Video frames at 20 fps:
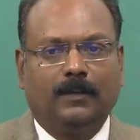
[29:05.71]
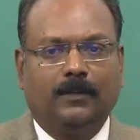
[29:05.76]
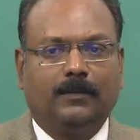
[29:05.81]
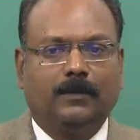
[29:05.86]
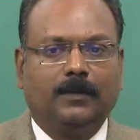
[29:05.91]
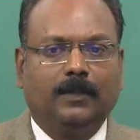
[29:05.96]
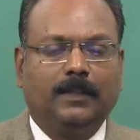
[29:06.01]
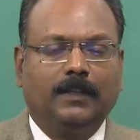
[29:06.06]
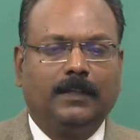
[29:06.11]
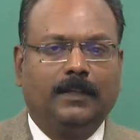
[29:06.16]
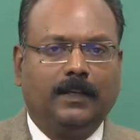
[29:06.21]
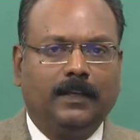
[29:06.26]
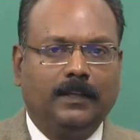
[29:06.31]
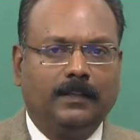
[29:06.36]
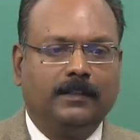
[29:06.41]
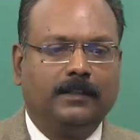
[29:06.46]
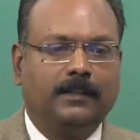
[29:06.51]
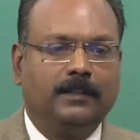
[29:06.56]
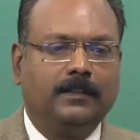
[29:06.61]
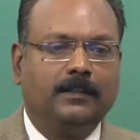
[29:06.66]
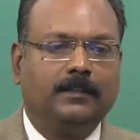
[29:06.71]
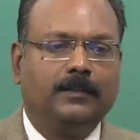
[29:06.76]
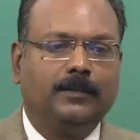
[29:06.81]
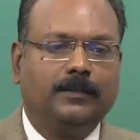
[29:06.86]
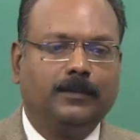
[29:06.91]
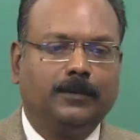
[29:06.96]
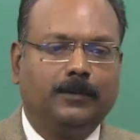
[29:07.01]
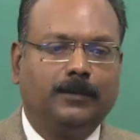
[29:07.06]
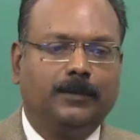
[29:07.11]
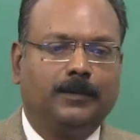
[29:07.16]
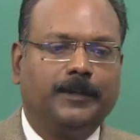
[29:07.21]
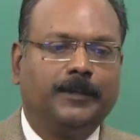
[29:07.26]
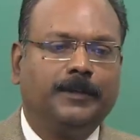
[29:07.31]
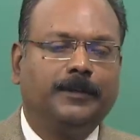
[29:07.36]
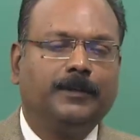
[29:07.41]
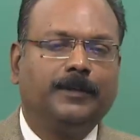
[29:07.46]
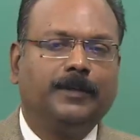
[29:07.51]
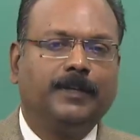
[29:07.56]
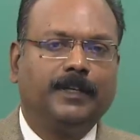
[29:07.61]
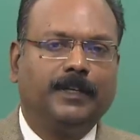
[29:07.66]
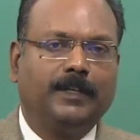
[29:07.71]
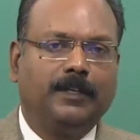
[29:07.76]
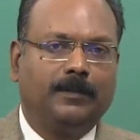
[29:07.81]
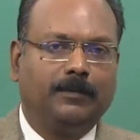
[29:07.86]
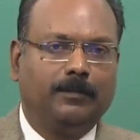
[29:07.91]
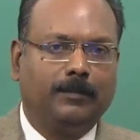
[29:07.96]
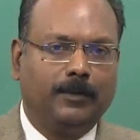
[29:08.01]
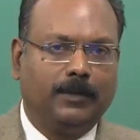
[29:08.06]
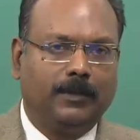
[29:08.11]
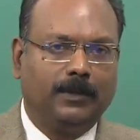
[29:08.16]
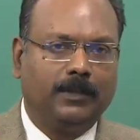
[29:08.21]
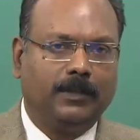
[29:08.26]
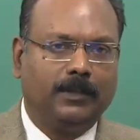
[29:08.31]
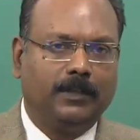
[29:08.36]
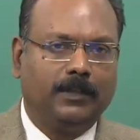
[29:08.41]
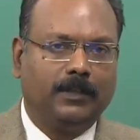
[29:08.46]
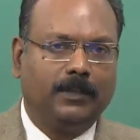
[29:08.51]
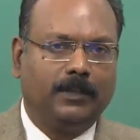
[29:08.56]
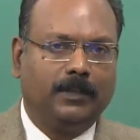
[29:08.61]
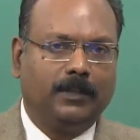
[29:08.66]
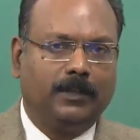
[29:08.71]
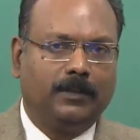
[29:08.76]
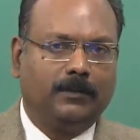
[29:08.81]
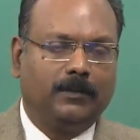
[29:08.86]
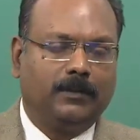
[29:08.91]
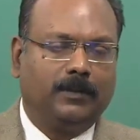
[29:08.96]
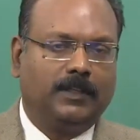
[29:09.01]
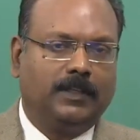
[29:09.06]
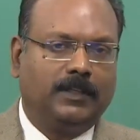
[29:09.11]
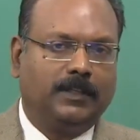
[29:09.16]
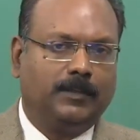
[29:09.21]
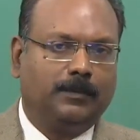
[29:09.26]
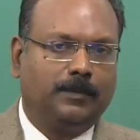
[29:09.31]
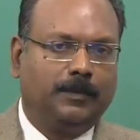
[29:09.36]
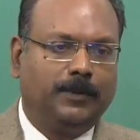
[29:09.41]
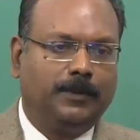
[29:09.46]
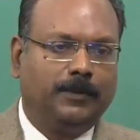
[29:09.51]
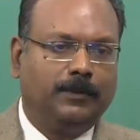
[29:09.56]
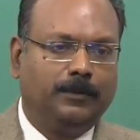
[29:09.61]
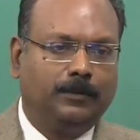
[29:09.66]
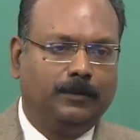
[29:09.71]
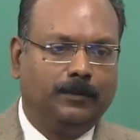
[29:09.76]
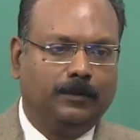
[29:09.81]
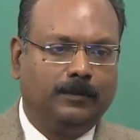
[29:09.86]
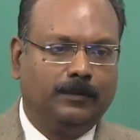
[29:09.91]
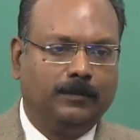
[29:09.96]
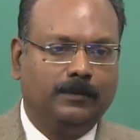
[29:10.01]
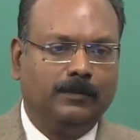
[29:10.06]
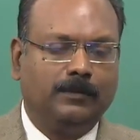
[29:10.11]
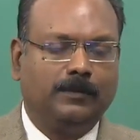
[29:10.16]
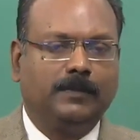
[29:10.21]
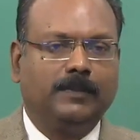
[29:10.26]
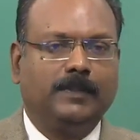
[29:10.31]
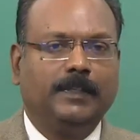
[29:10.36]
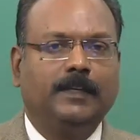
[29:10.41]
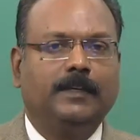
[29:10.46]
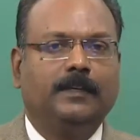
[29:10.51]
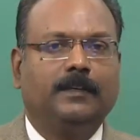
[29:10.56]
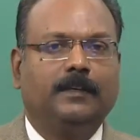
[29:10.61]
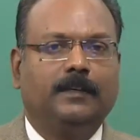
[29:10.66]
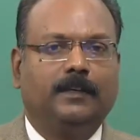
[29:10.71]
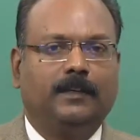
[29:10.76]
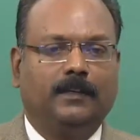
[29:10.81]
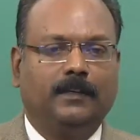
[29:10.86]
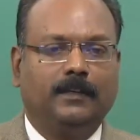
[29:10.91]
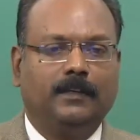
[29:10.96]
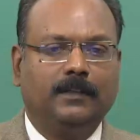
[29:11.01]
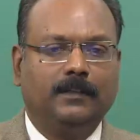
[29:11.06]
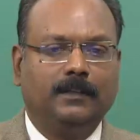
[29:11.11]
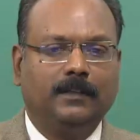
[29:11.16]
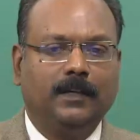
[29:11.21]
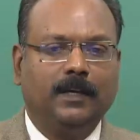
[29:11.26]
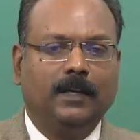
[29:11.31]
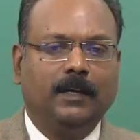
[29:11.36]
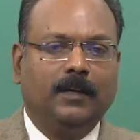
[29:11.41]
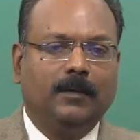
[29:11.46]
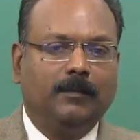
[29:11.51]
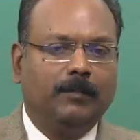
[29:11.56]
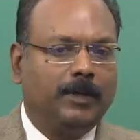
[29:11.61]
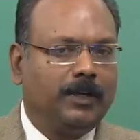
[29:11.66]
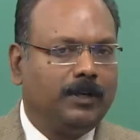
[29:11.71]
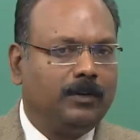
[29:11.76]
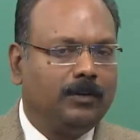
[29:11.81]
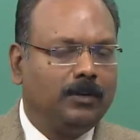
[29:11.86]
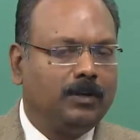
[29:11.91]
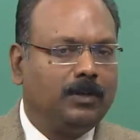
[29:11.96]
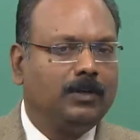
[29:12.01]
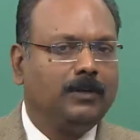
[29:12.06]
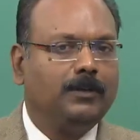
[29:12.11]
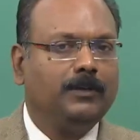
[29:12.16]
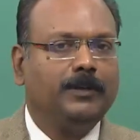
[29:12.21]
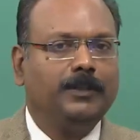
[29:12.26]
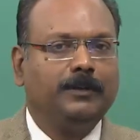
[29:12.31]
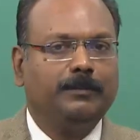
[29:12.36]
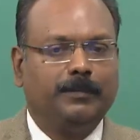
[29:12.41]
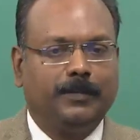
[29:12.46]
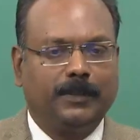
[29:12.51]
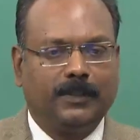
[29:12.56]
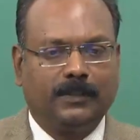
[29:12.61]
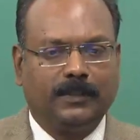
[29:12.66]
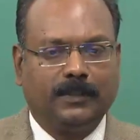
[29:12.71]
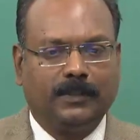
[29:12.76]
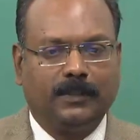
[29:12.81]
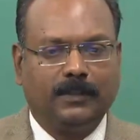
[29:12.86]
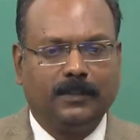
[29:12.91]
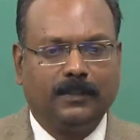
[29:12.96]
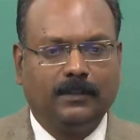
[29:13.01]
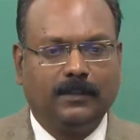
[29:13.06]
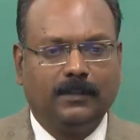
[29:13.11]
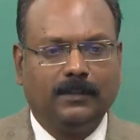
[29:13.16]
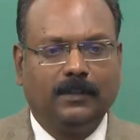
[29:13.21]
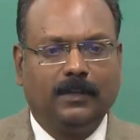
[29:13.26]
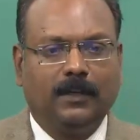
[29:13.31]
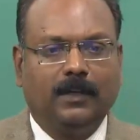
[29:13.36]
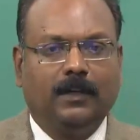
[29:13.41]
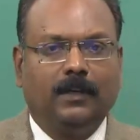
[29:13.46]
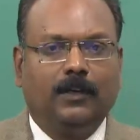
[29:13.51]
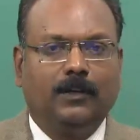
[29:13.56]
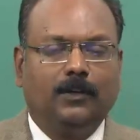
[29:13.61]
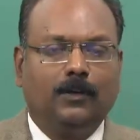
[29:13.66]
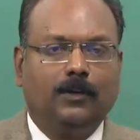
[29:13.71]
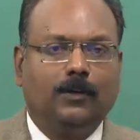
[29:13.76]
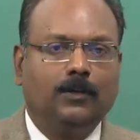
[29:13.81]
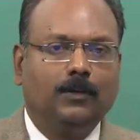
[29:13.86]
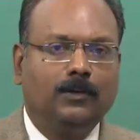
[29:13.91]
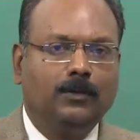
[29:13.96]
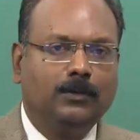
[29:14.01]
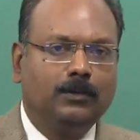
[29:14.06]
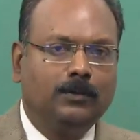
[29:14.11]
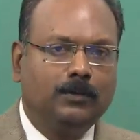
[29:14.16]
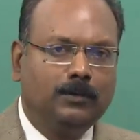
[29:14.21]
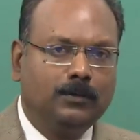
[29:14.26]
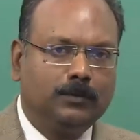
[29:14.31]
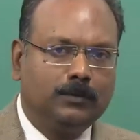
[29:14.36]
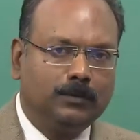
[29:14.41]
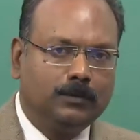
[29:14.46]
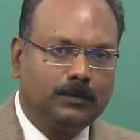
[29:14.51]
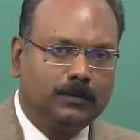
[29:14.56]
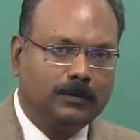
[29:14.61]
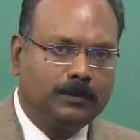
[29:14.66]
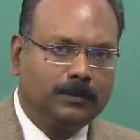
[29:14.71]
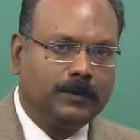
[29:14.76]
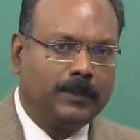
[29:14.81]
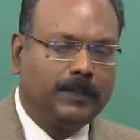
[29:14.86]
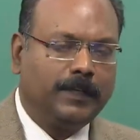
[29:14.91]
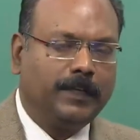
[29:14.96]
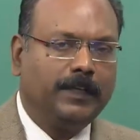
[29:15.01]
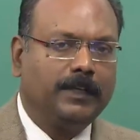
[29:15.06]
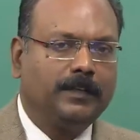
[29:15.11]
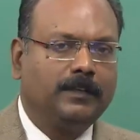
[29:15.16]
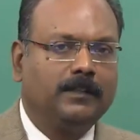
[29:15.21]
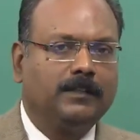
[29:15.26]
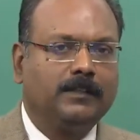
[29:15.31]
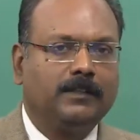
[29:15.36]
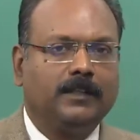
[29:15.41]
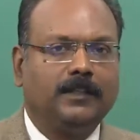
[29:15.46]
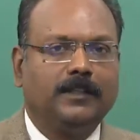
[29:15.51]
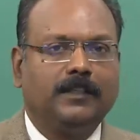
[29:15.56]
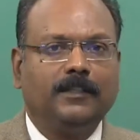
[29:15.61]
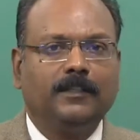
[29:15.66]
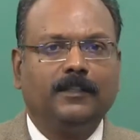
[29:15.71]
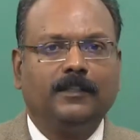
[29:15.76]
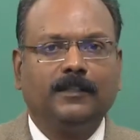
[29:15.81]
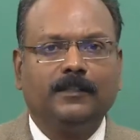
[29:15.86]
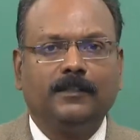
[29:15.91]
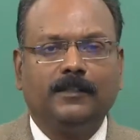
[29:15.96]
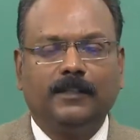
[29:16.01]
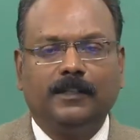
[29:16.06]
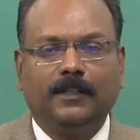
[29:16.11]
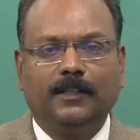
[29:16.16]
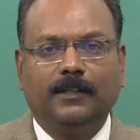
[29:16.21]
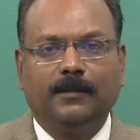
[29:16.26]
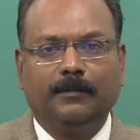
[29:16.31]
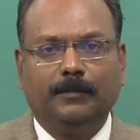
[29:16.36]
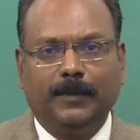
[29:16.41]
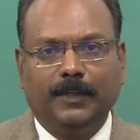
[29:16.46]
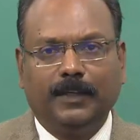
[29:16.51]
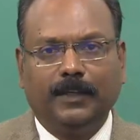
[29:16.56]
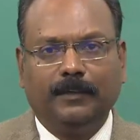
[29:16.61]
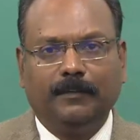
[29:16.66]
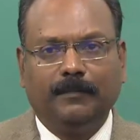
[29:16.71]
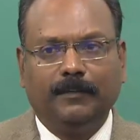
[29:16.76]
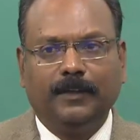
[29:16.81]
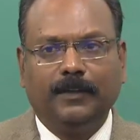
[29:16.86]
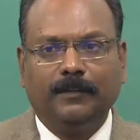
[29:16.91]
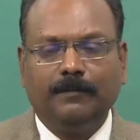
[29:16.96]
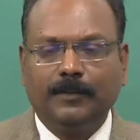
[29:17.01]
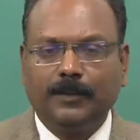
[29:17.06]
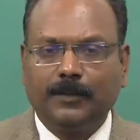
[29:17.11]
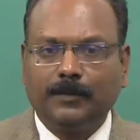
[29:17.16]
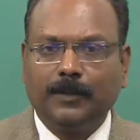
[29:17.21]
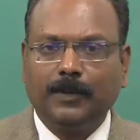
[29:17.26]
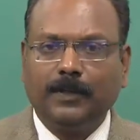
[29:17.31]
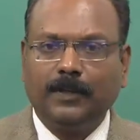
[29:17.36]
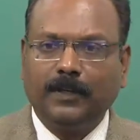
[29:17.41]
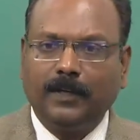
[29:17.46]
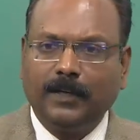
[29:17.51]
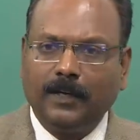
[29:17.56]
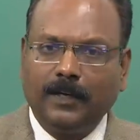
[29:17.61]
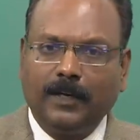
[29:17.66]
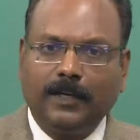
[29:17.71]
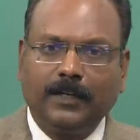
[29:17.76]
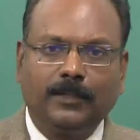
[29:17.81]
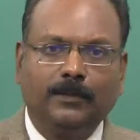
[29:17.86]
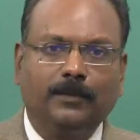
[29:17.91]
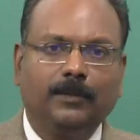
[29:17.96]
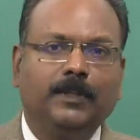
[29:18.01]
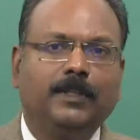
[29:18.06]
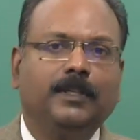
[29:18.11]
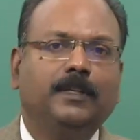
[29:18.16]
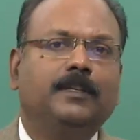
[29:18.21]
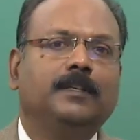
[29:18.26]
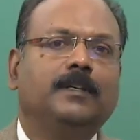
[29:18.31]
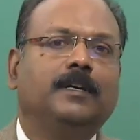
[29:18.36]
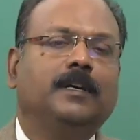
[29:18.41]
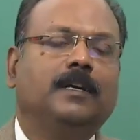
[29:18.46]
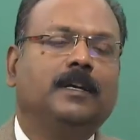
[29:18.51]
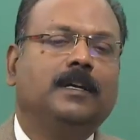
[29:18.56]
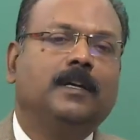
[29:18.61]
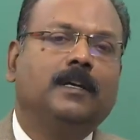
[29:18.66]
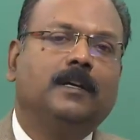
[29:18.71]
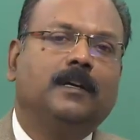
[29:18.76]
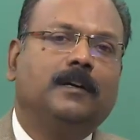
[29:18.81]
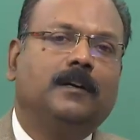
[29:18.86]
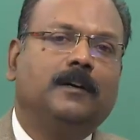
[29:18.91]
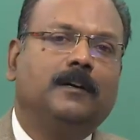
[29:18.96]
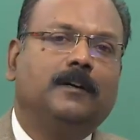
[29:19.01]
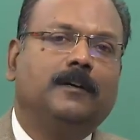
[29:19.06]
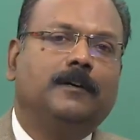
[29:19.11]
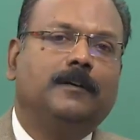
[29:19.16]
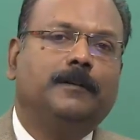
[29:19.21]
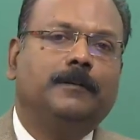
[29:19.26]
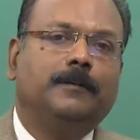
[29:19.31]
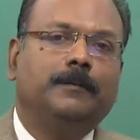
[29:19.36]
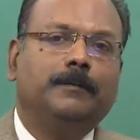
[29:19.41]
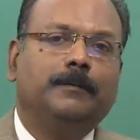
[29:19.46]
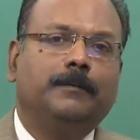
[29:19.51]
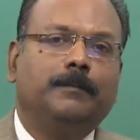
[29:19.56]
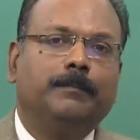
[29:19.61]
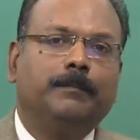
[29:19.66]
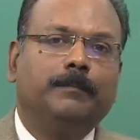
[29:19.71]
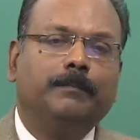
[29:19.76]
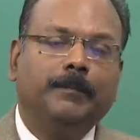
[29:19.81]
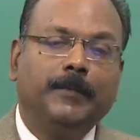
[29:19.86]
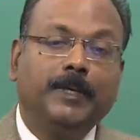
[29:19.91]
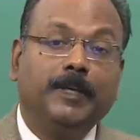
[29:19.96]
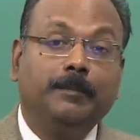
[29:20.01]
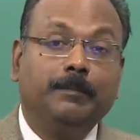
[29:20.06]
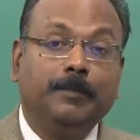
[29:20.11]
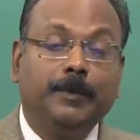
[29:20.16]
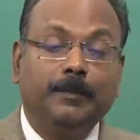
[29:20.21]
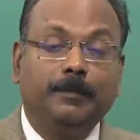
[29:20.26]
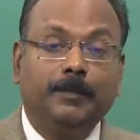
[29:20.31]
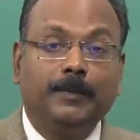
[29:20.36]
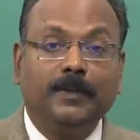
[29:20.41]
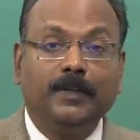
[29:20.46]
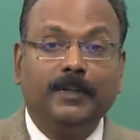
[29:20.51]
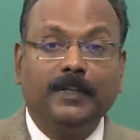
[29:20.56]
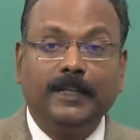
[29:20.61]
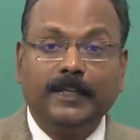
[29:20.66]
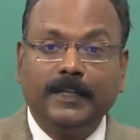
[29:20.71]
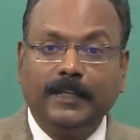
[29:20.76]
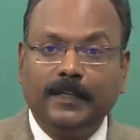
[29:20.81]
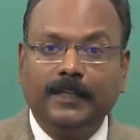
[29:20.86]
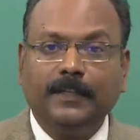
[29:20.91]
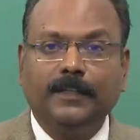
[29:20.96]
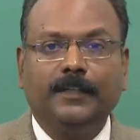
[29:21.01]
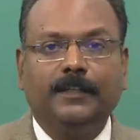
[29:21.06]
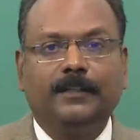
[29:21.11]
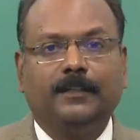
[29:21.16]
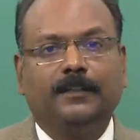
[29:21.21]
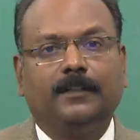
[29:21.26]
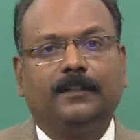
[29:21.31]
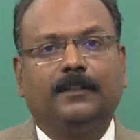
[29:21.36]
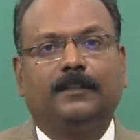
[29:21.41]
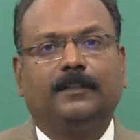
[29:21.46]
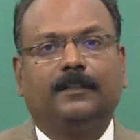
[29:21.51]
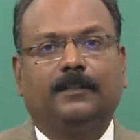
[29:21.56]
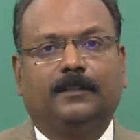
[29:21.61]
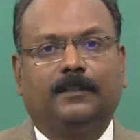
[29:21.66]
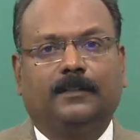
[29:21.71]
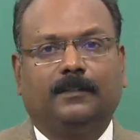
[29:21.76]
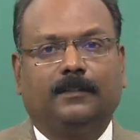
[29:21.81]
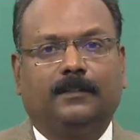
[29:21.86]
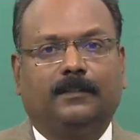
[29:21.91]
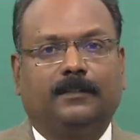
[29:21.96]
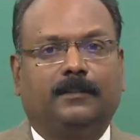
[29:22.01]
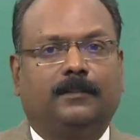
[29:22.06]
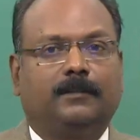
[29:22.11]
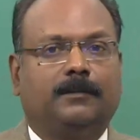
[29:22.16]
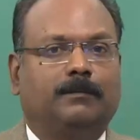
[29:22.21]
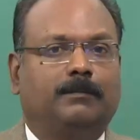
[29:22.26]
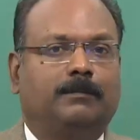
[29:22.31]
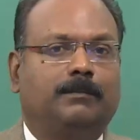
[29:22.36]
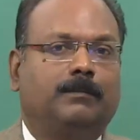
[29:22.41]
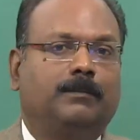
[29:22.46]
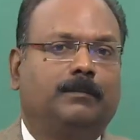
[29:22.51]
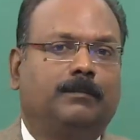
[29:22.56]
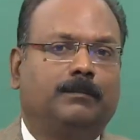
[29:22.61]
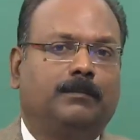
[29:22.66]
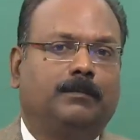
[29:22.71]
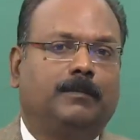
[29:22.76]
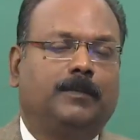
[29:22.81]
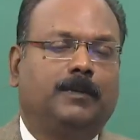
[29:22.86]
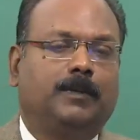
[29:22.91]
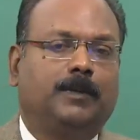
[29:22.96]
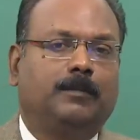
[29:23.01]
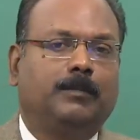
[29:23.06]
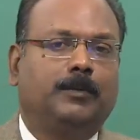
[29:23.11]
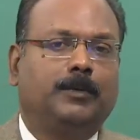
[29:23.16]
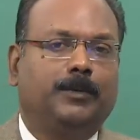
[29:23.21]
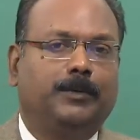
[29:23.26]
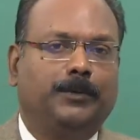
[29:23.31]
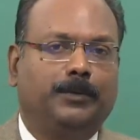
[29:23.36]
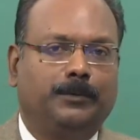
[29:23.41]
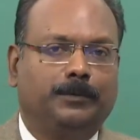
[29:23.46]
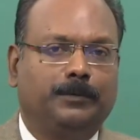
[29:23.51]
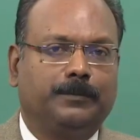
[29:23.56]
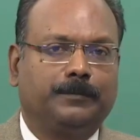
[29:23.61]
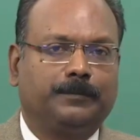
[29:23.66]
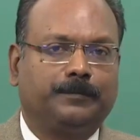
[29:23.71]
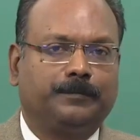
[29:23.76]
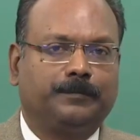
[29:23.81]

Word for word: So, in that sense you try to create a bond. So, that is why you seek others, but not to impress others, not to create this attention seeking behavior which will actually uh, make people irritated uh, about you.